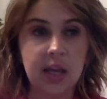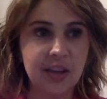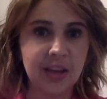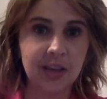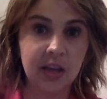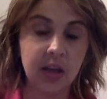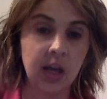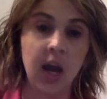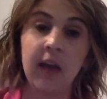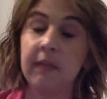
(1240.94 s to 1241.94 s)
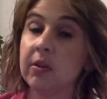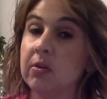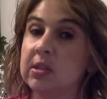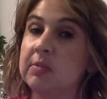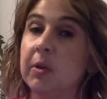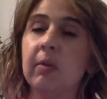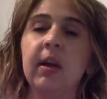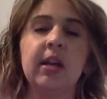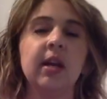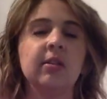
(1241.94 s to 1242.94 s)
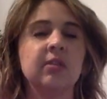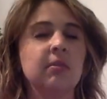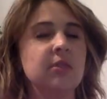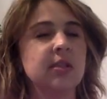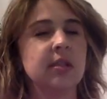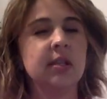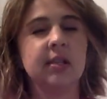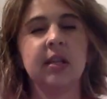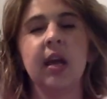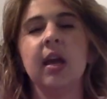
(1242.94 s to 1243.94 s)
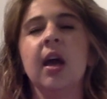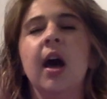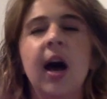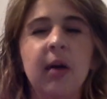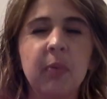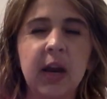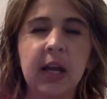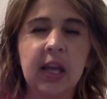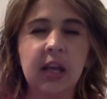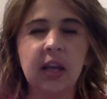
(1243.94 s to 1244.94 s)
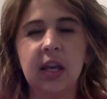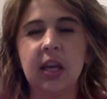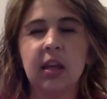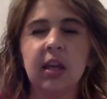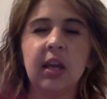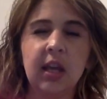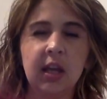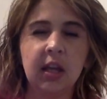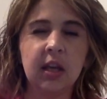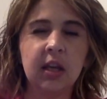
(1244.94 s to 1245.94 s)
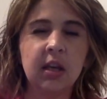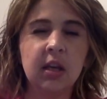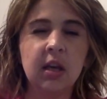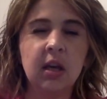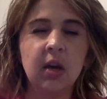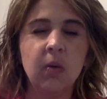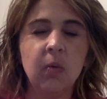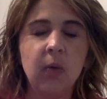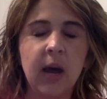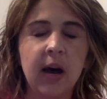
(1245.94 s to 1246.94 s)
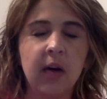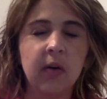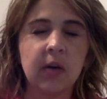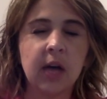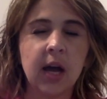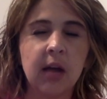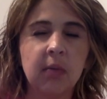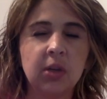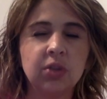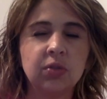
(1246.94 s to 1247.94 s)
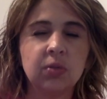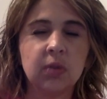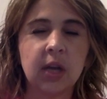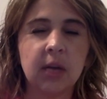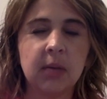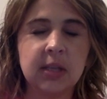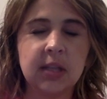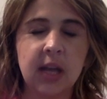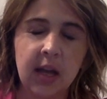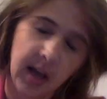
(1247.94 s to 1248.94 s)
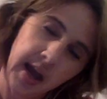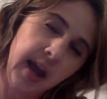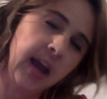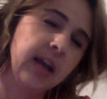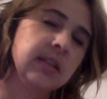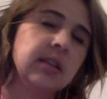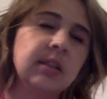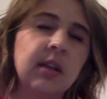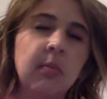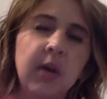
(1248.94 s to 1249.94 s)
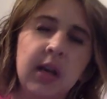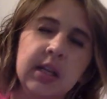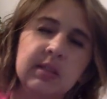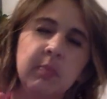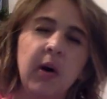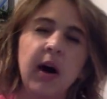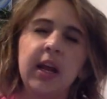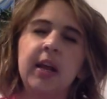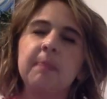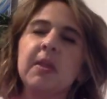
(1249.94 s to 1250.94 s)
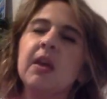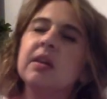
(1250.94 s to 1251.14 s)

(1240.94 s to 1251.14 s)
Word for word: healing, healing. I feel Holy Spirit right now, so I'm just going to say, I pray healing, healing, healing. Wow, karabate, hey, to somebody's body